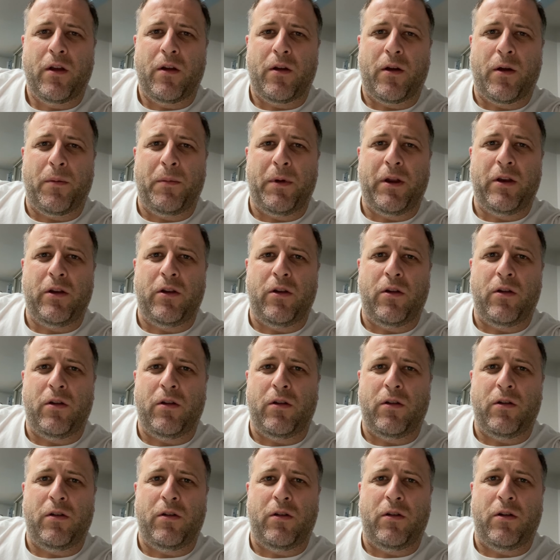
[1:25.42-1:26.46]
I mean, you,
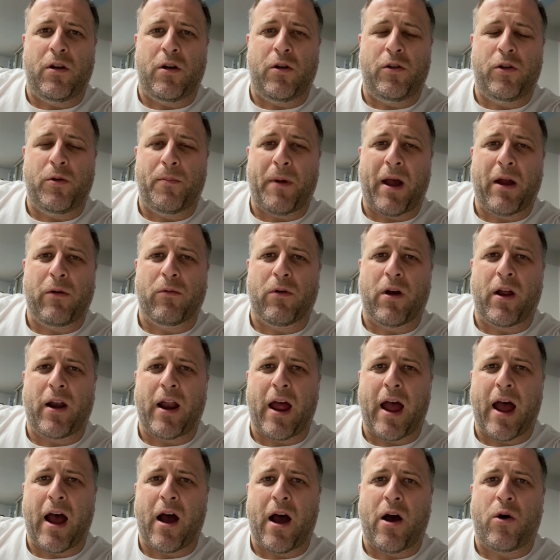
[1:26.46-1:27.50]
you know, you might run
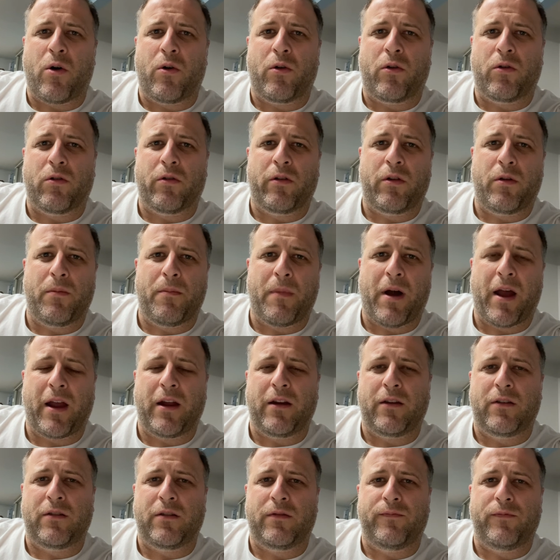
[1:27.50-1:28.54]
out or you
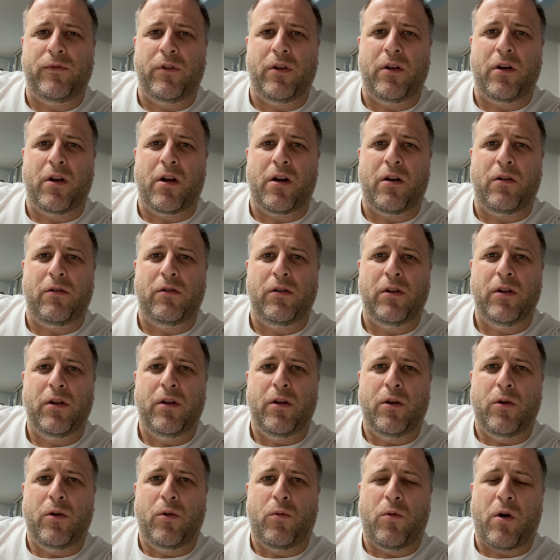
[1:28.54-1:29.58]
might, you know,
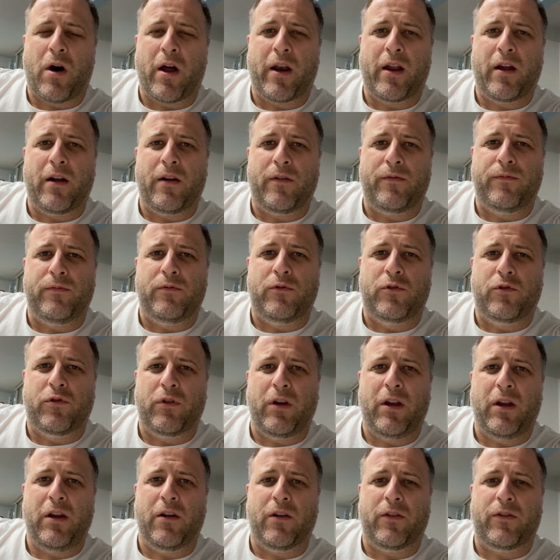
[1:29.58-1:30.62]
want to
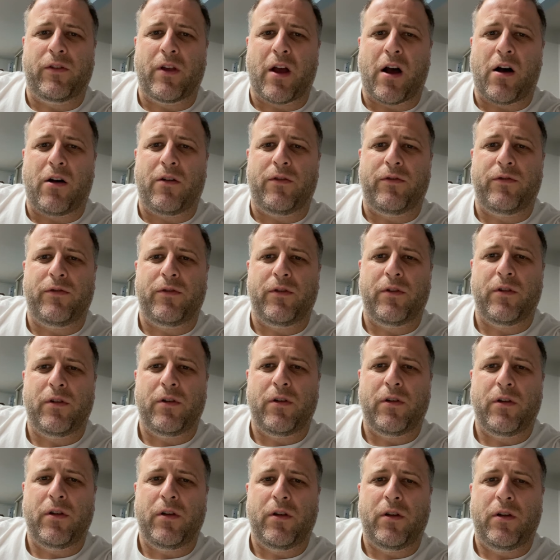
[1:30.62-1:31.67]
treat yourself.
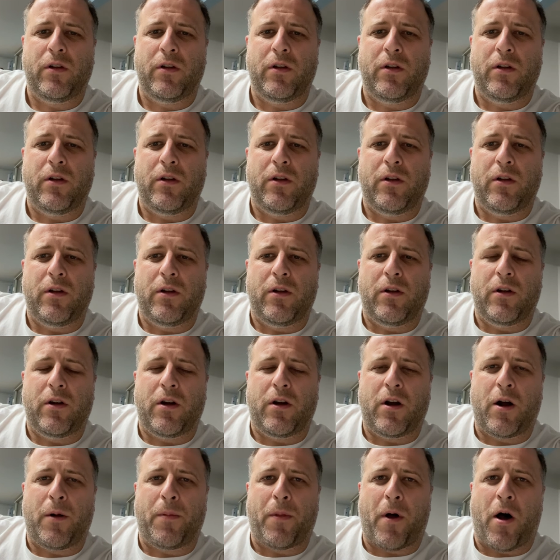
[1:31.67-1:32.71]

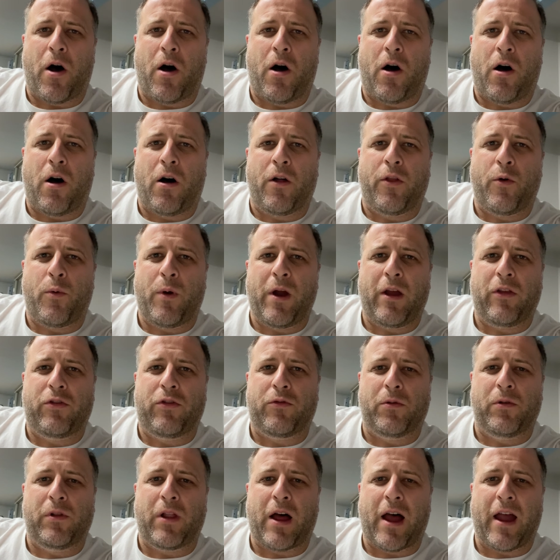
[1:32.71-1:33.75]
Um, all the way
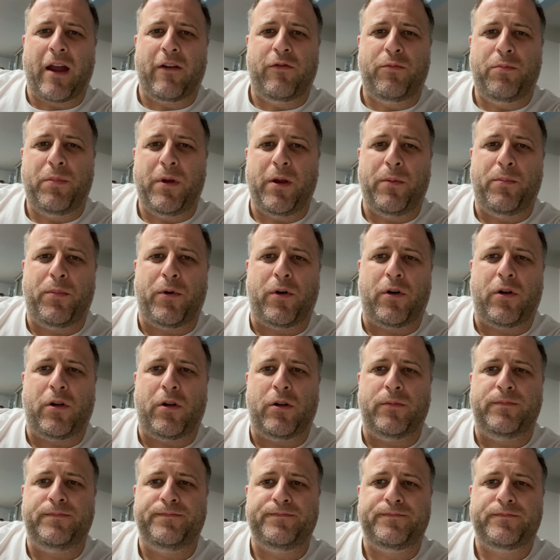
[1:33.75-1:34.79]
through life,
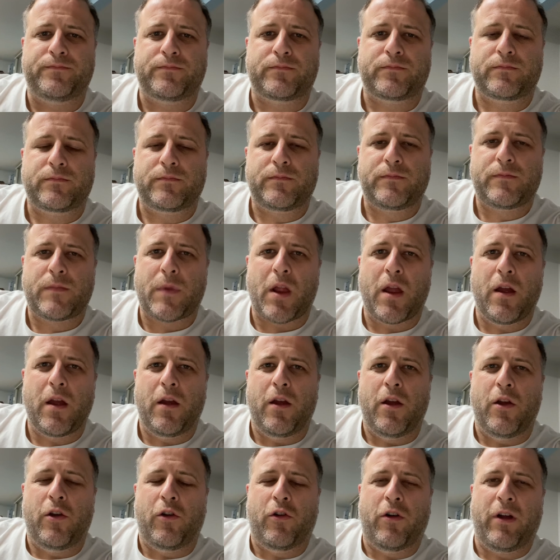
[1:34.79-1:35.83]
people
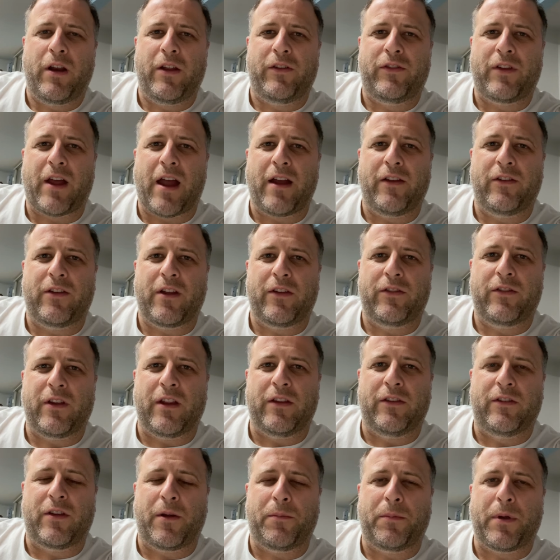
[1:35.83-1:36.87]
criticize us
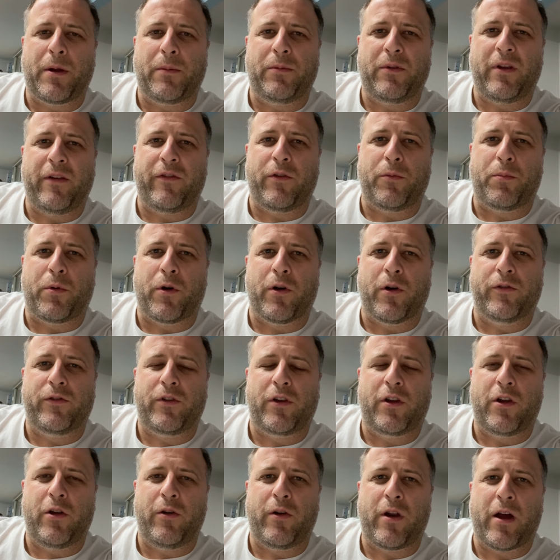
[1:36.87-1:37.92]
and sometimes even
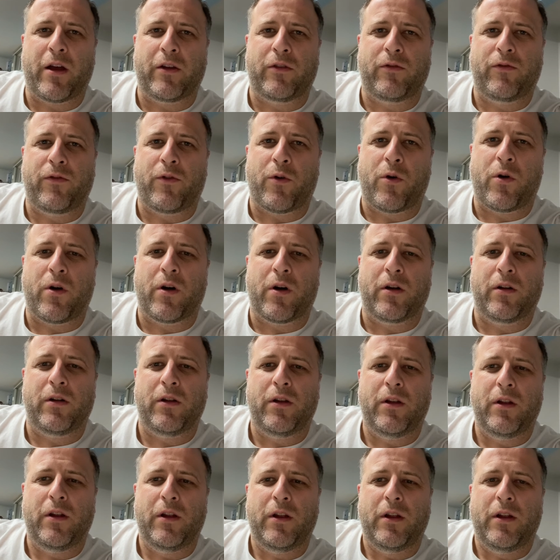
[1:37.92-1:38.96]
persecute us for
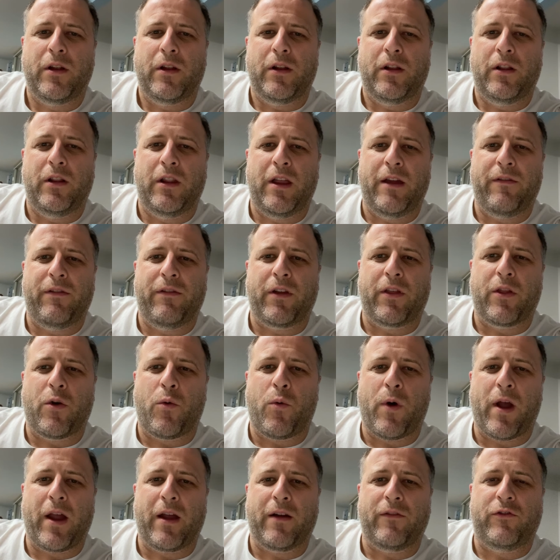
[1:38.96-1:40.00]
living the
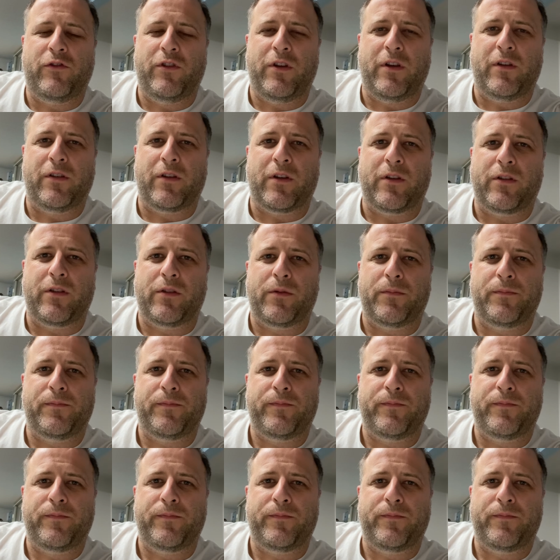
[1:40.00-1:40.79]
way of Jesus.